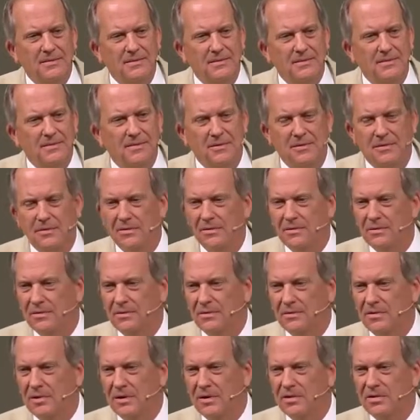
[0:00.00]

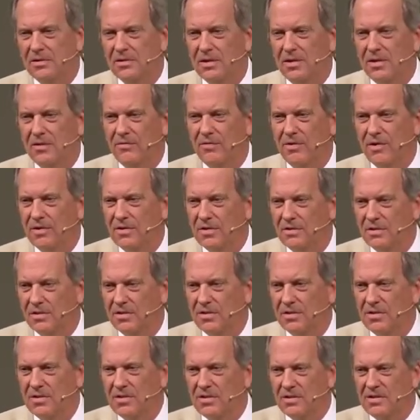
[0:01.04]
oh, our
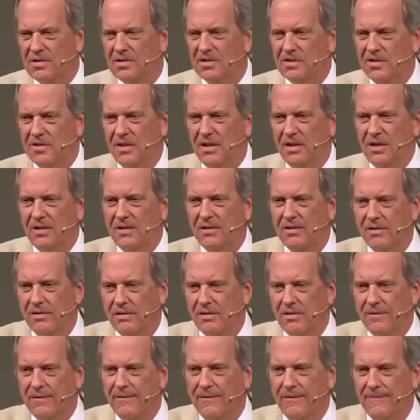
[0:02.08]
salvation is at stake
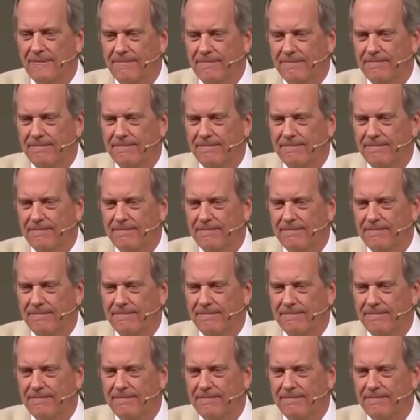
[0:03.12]
here.